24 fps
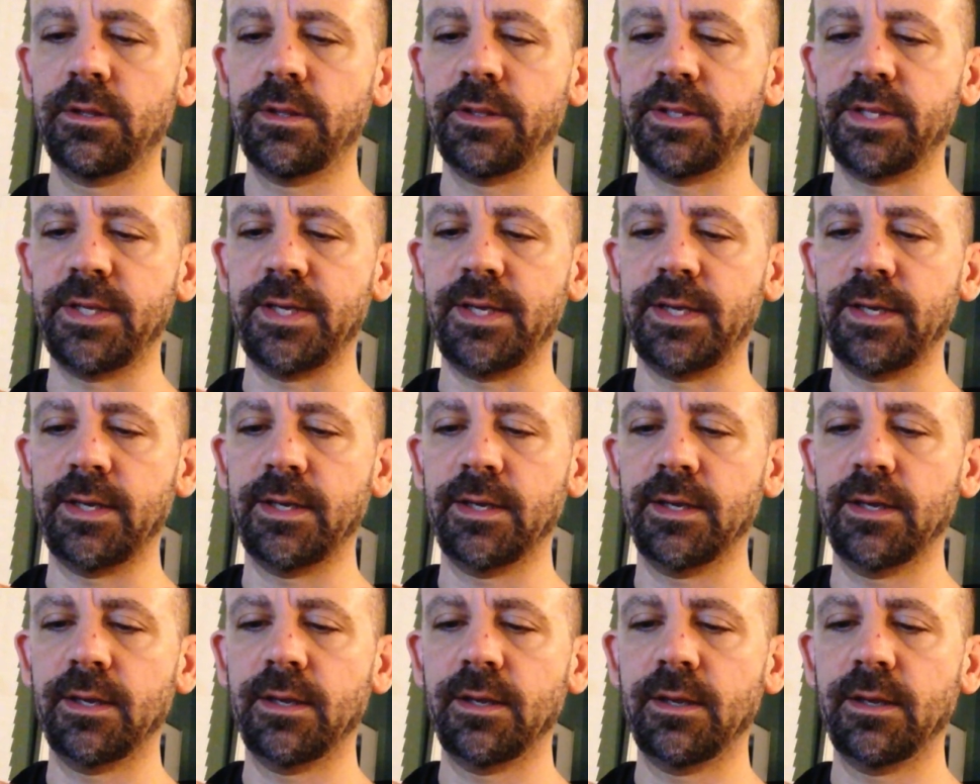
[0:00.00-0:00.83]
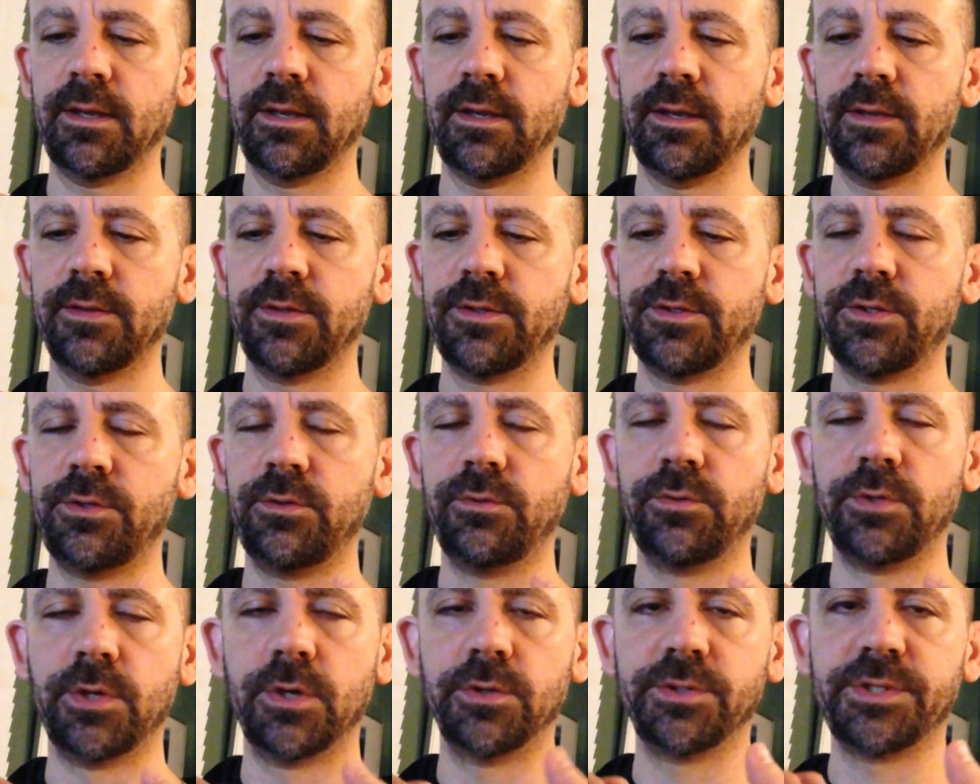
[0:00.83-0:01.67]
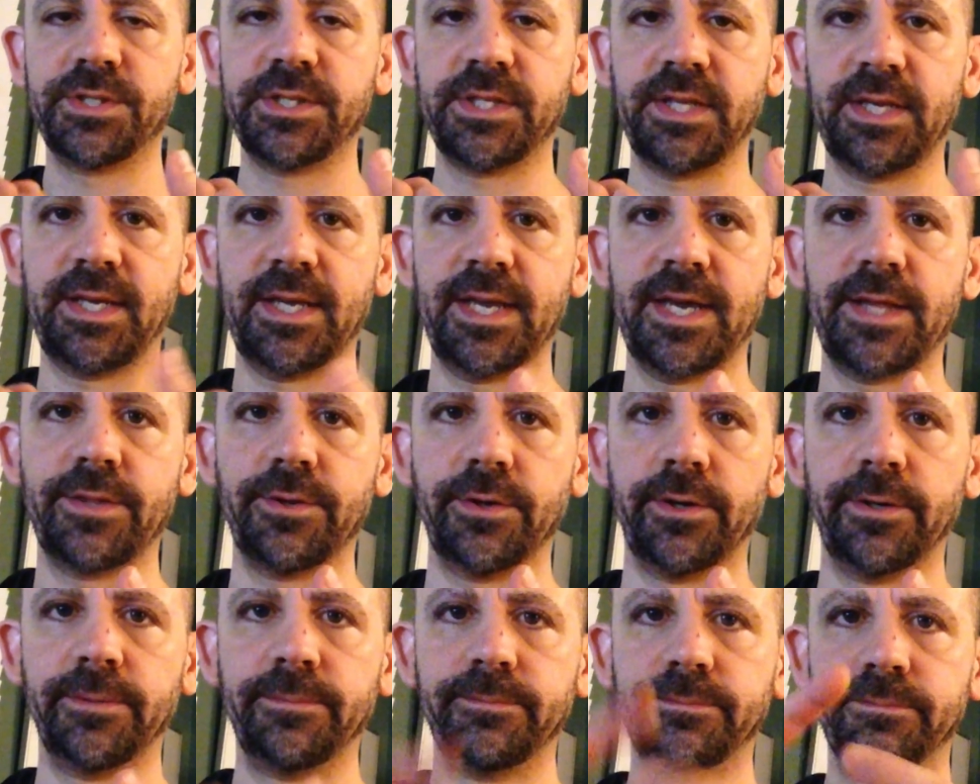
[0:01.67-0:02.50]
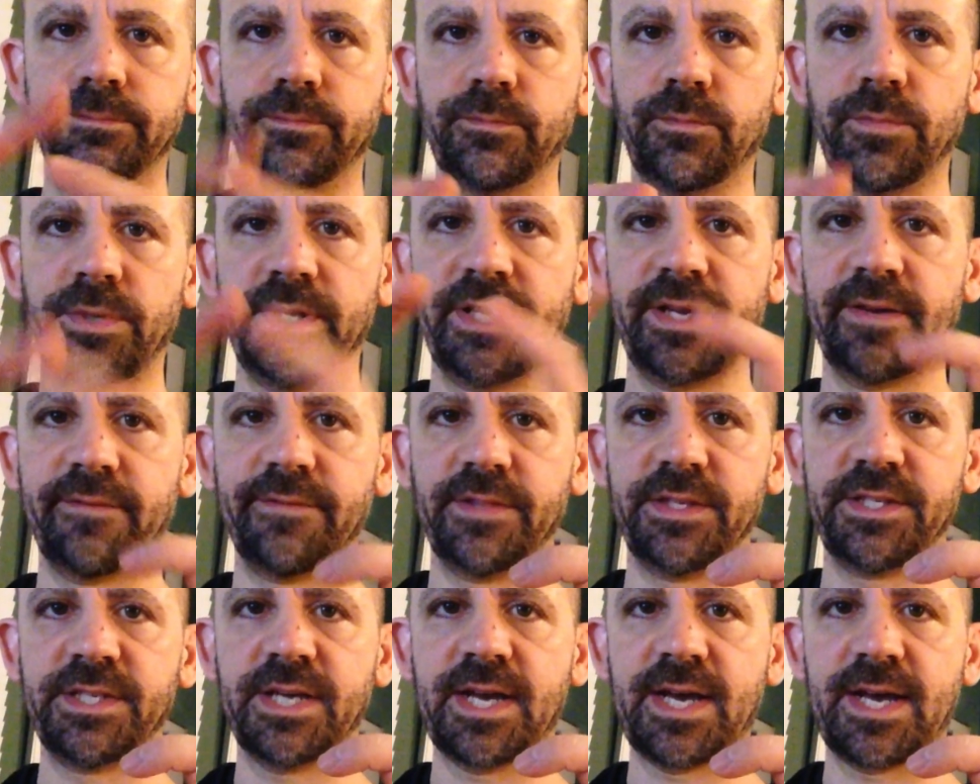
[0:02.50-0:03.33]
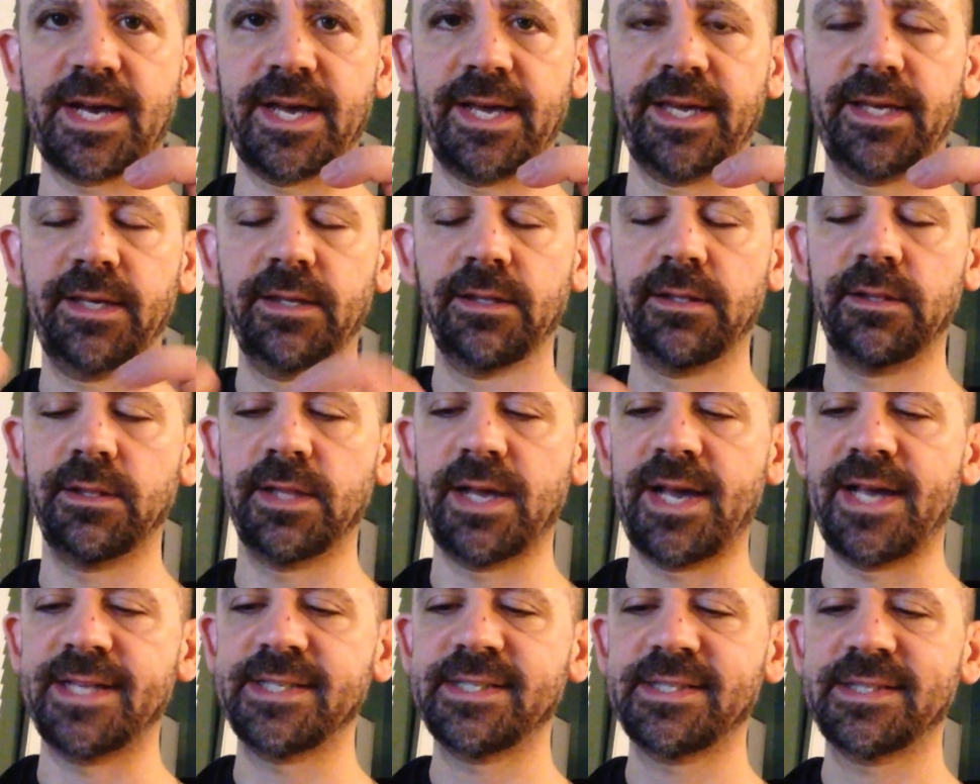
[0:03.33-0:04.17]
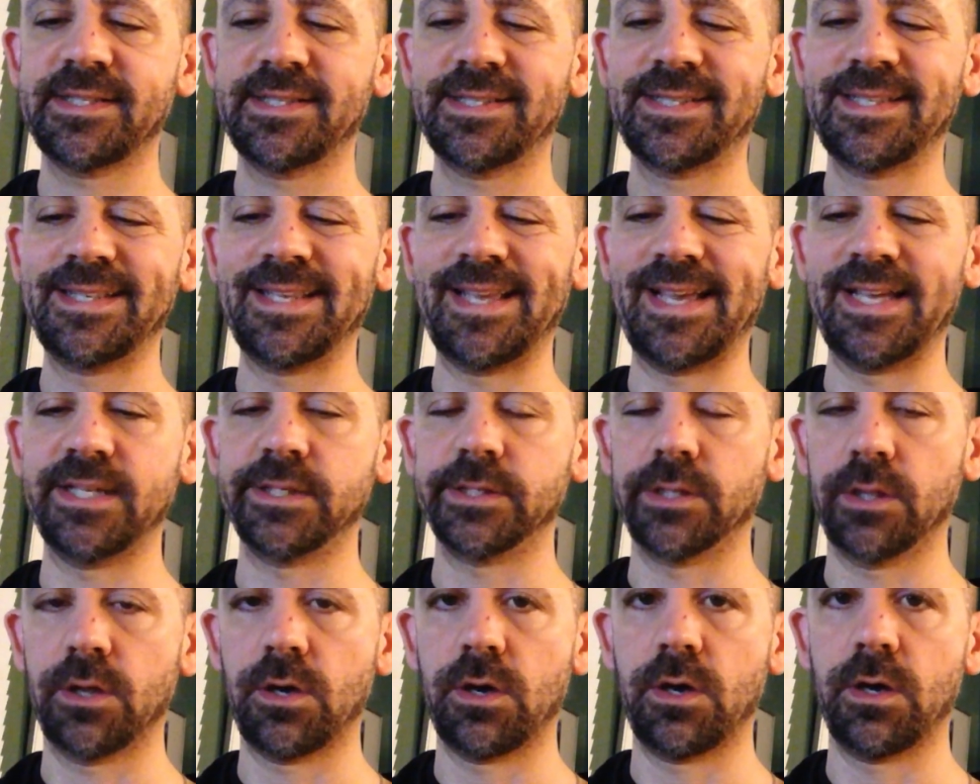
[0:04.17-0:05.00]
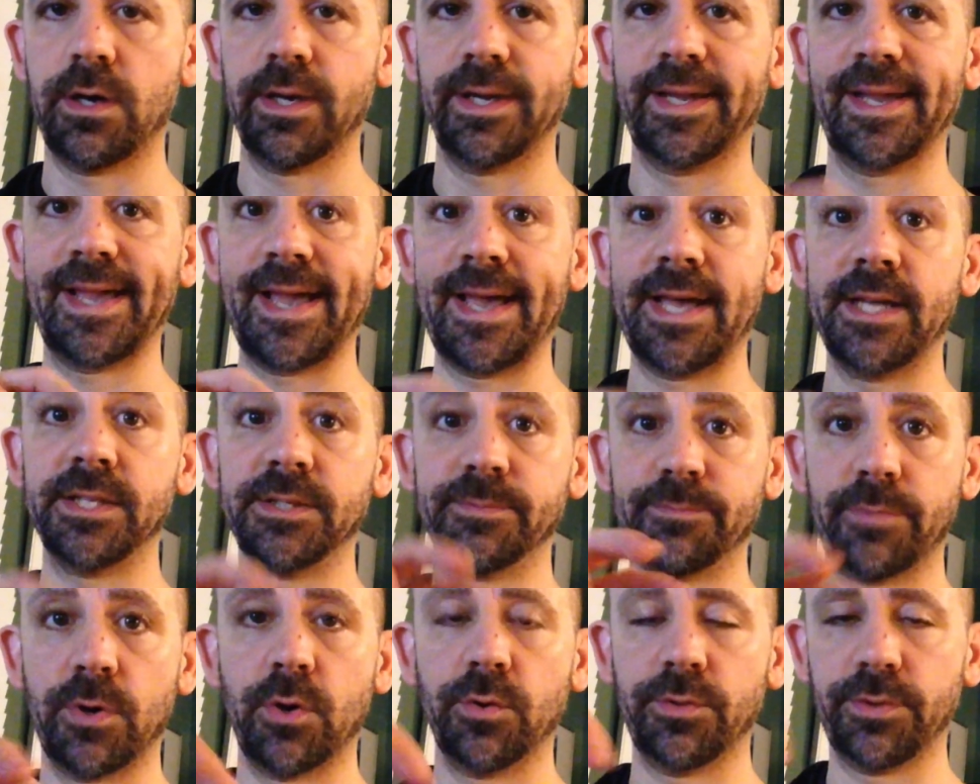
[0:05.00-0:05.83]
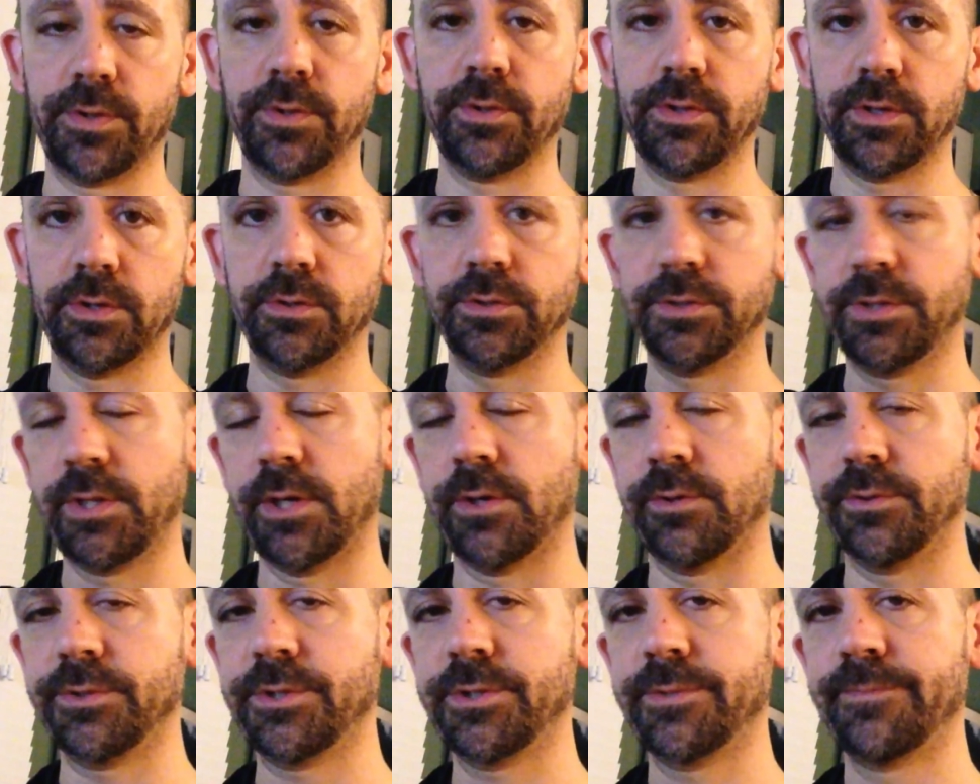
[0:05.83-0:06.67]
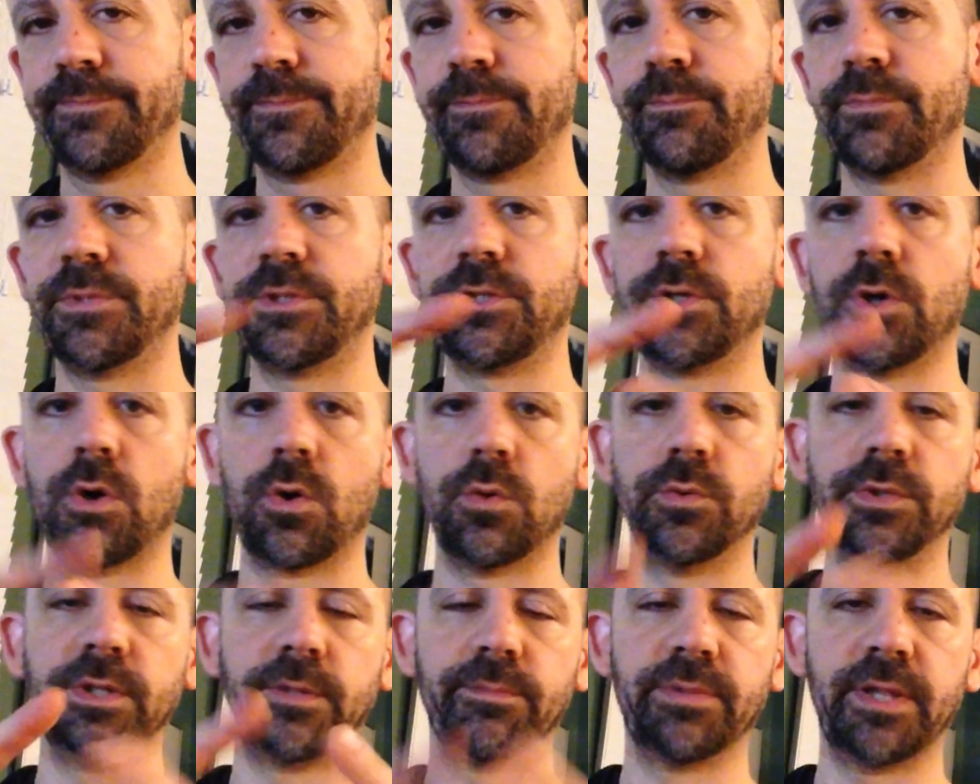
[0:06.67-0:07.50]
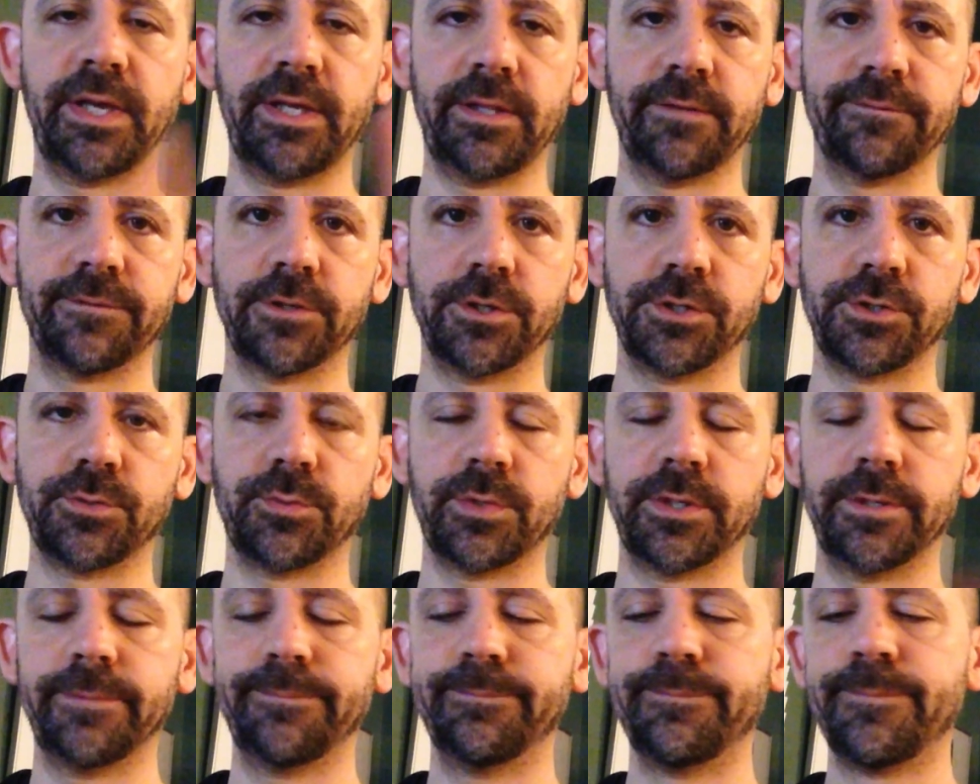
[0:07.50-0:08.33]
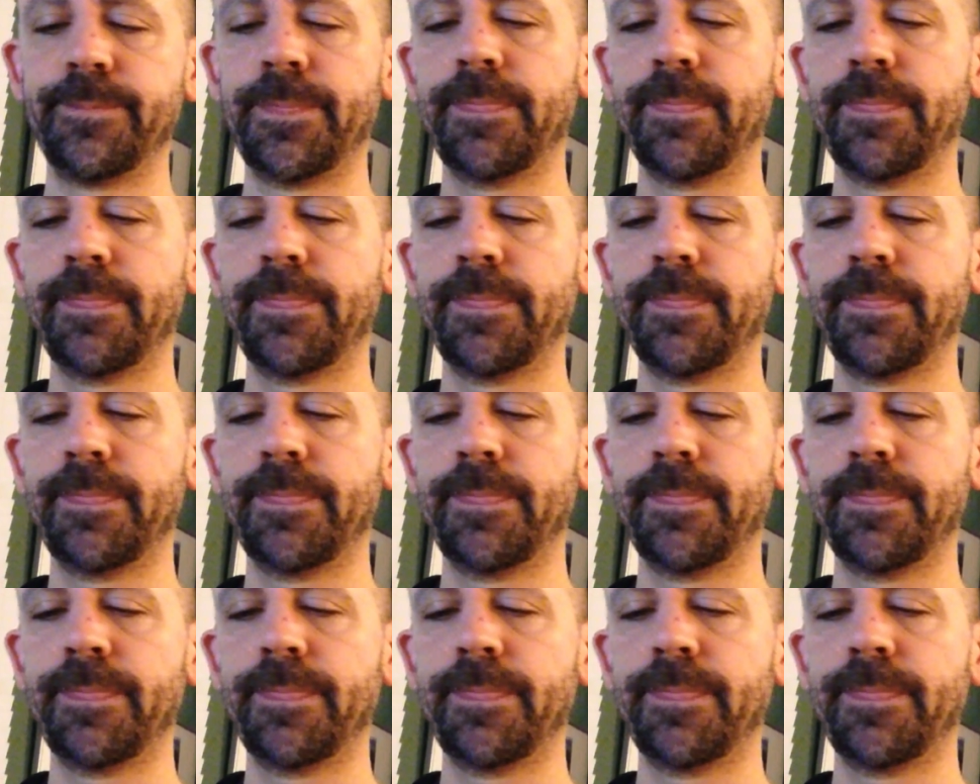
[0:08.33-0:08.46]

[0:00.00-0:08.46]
the 2 notes together, when you have the tie, lasts as long as both of those notes, but you only play the first one.